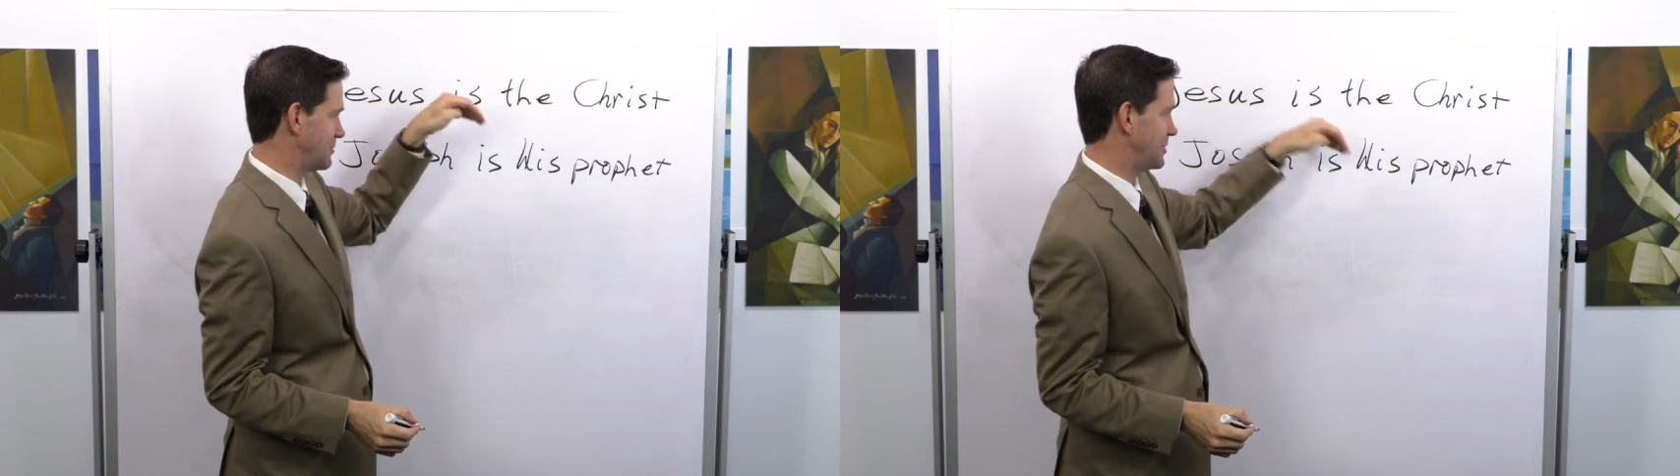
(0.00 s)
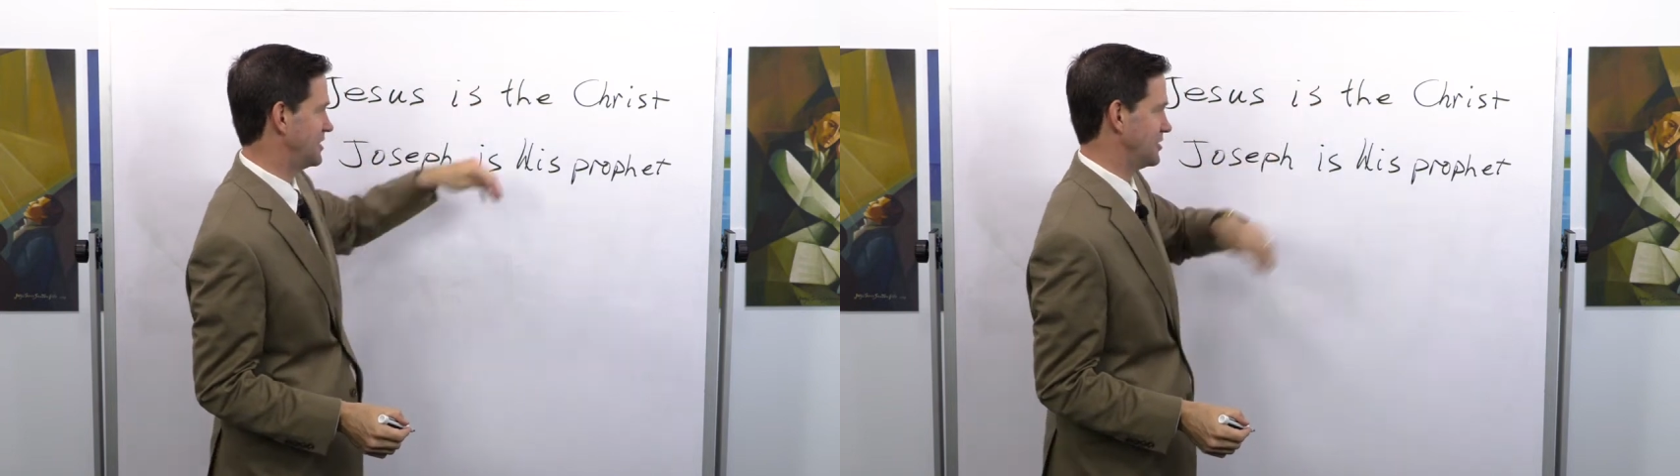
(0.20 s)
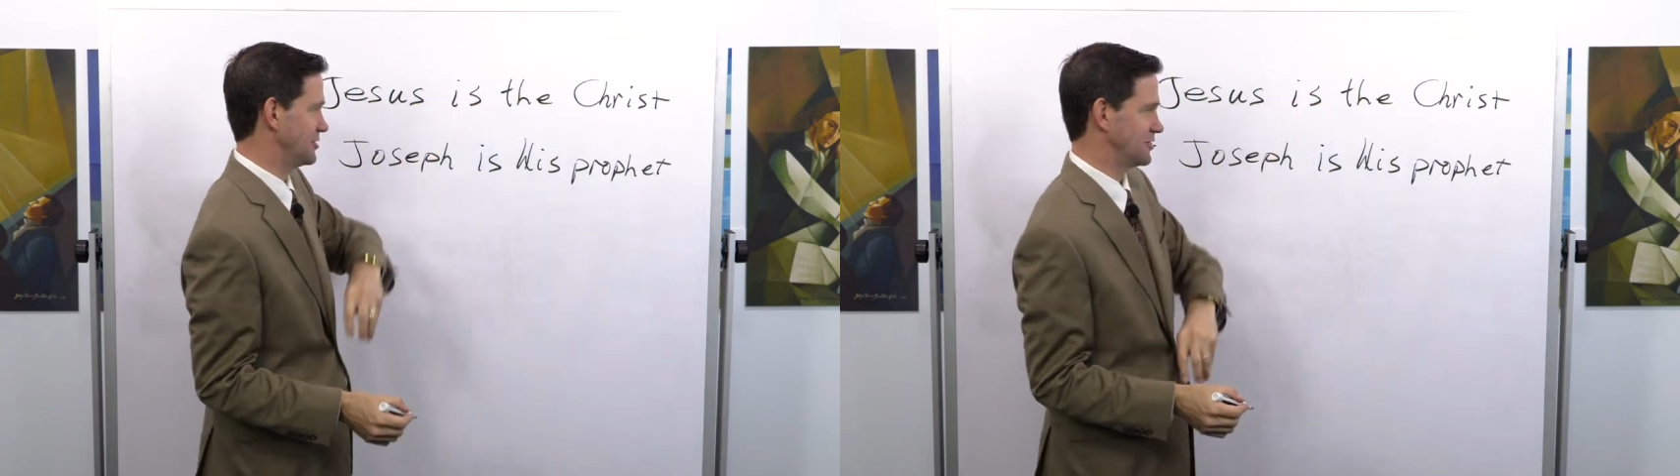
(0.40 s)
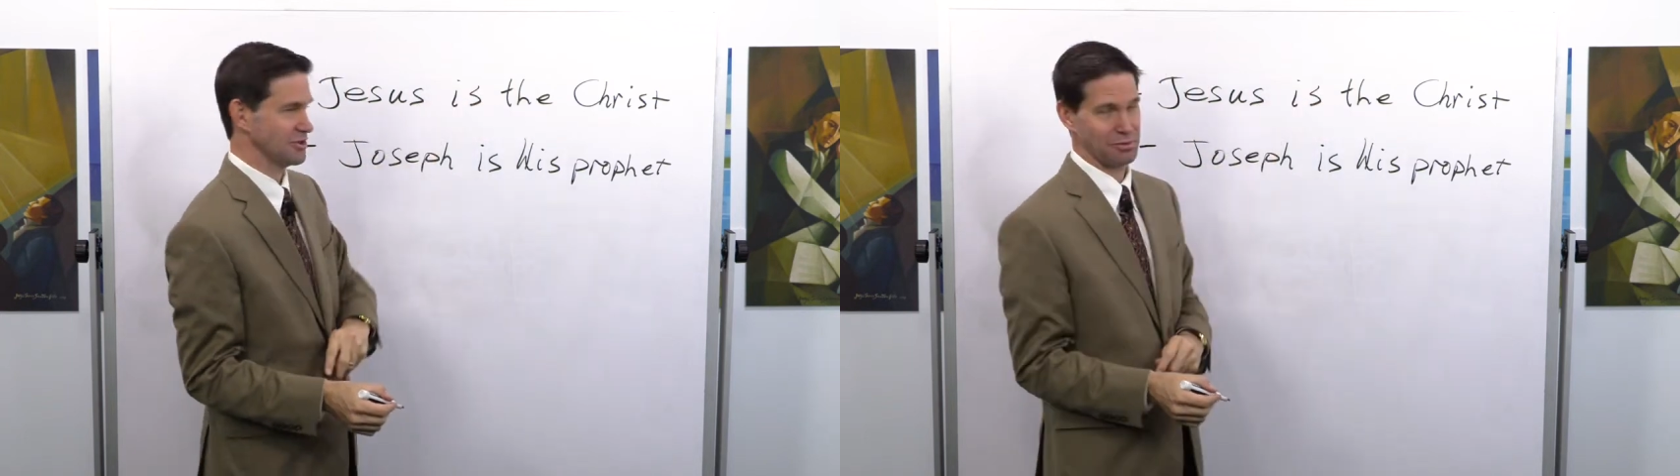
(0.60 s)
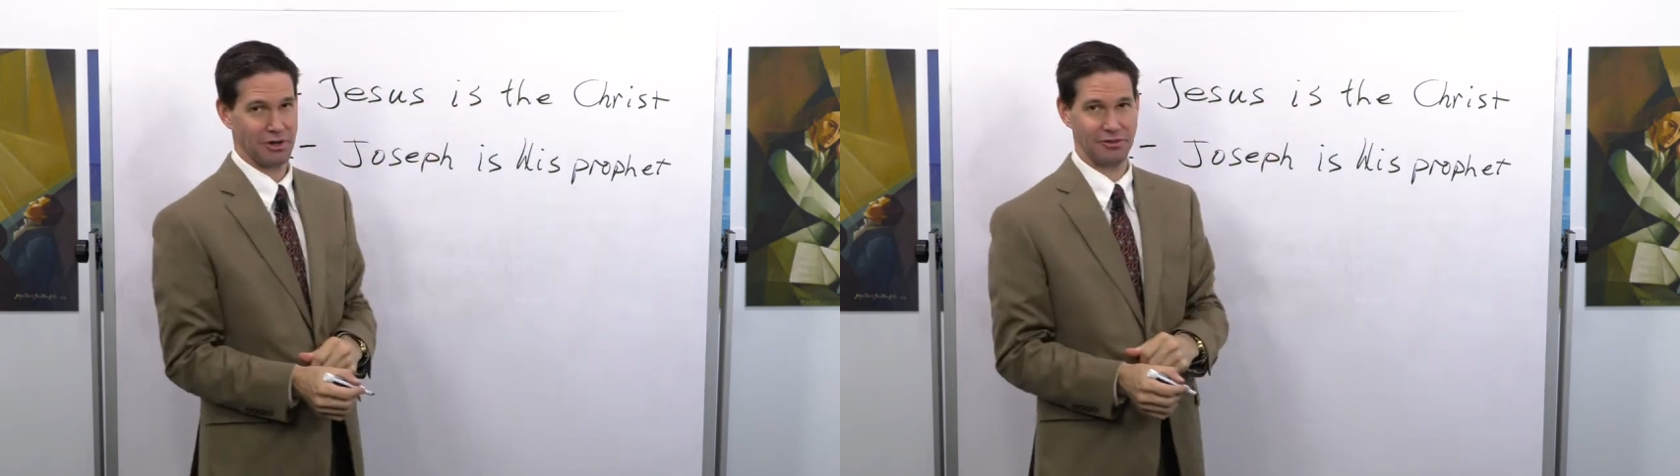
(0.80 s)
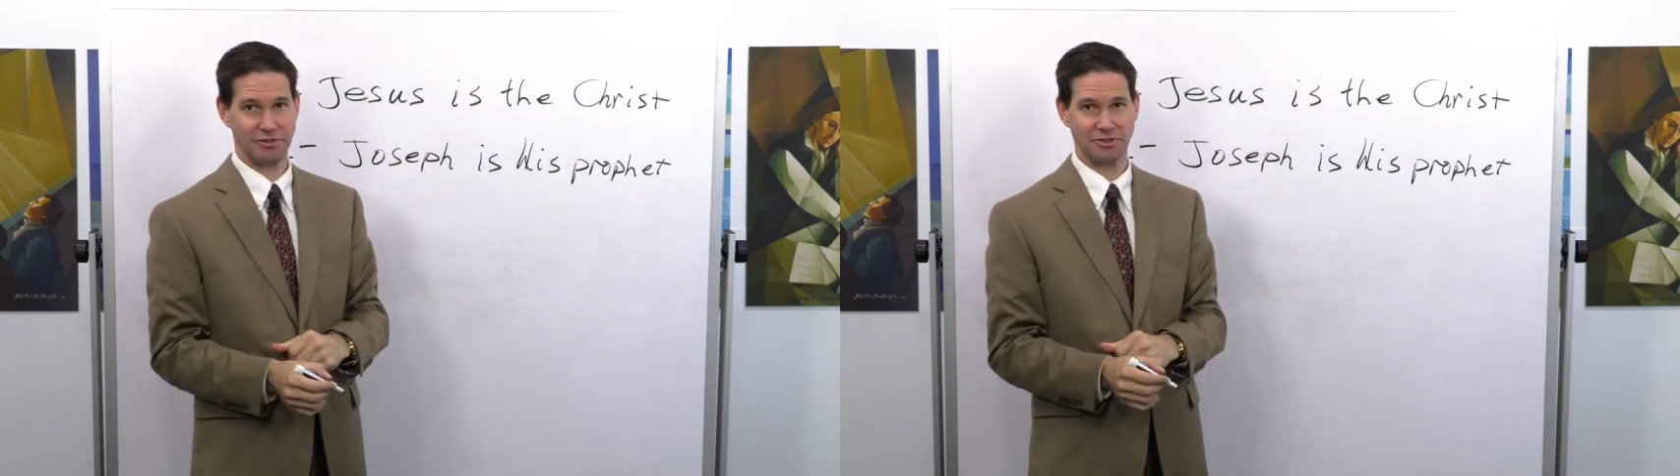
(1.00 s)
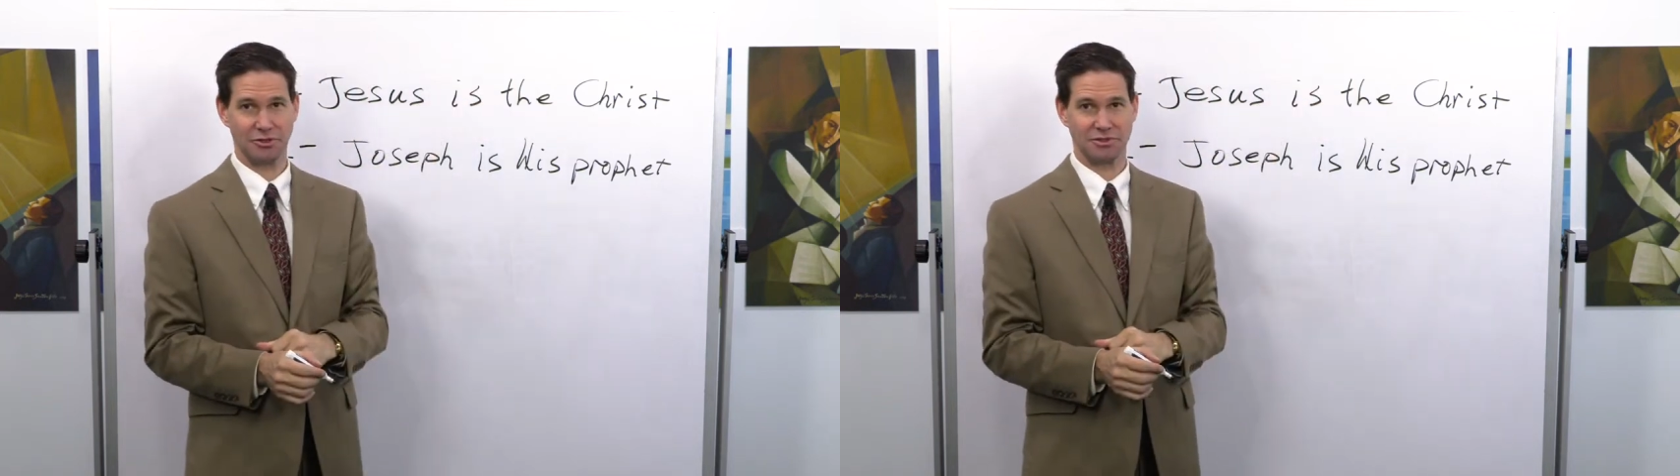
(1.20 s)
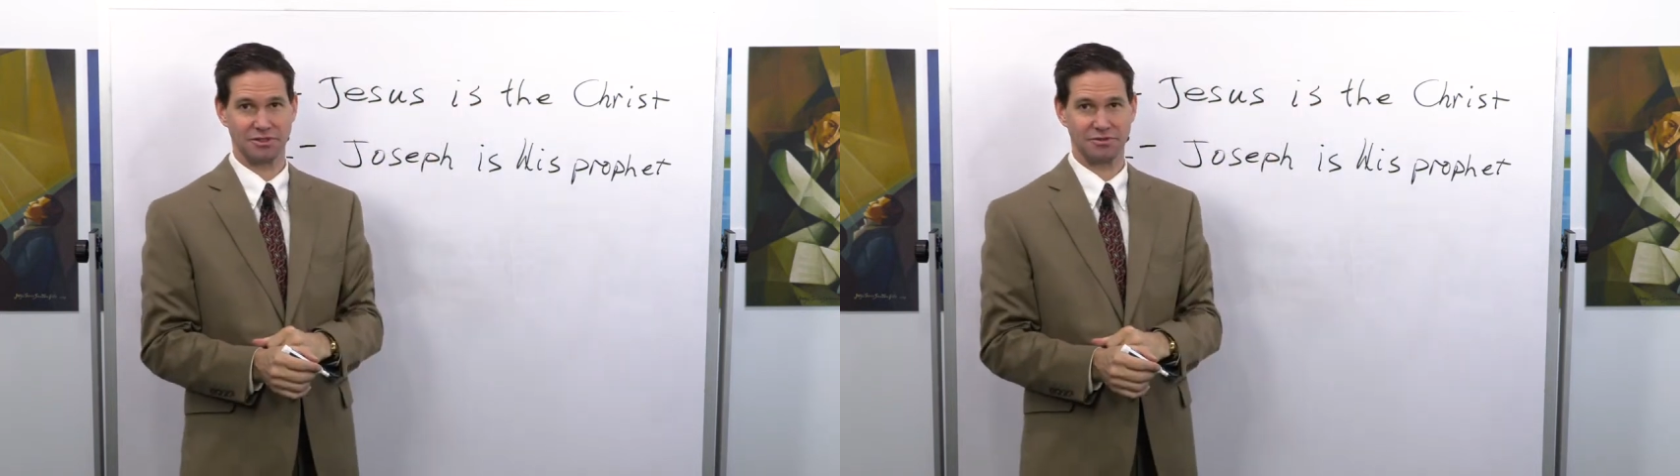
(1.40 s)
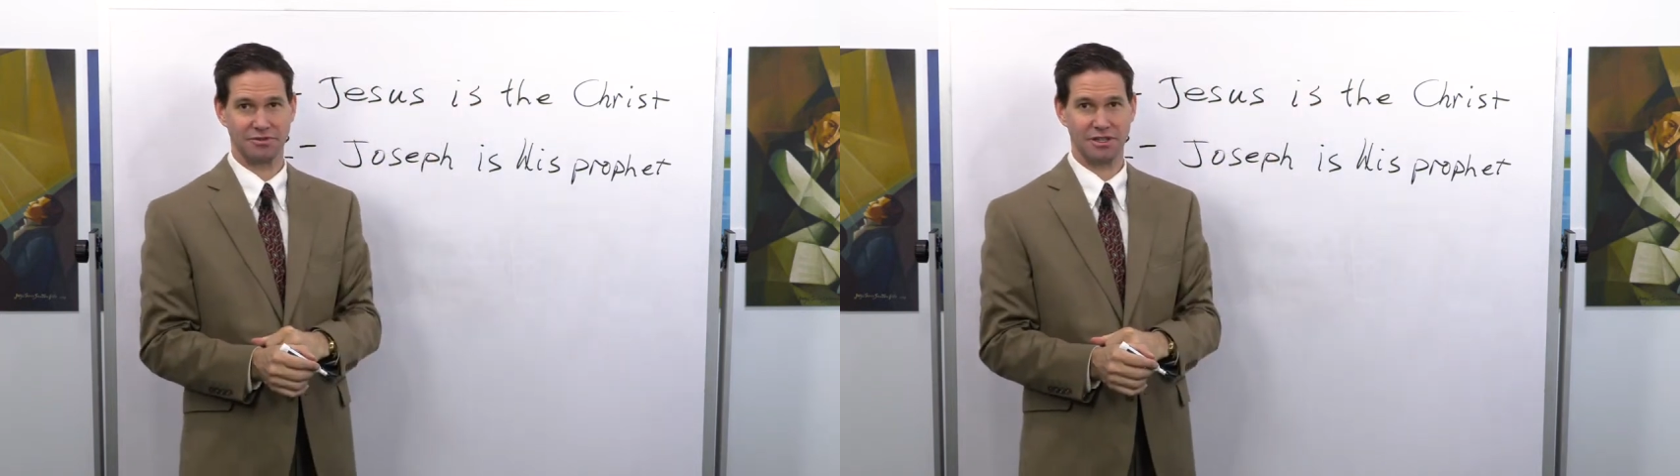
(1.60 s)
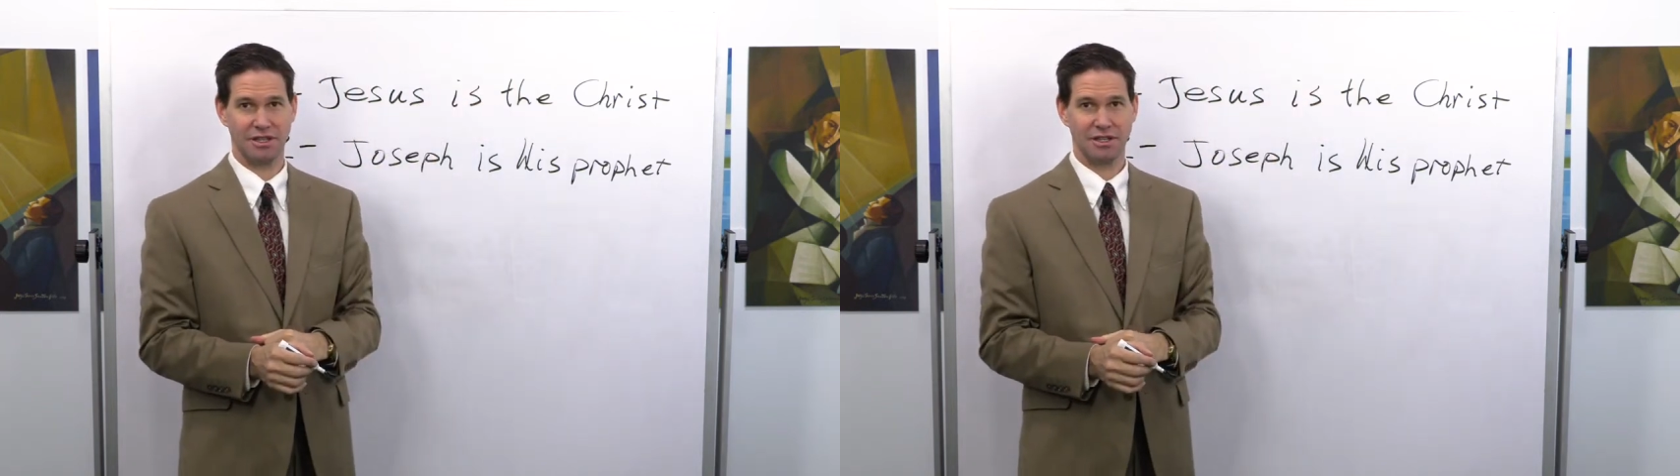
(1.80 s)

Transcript: appear to the prophet Joseph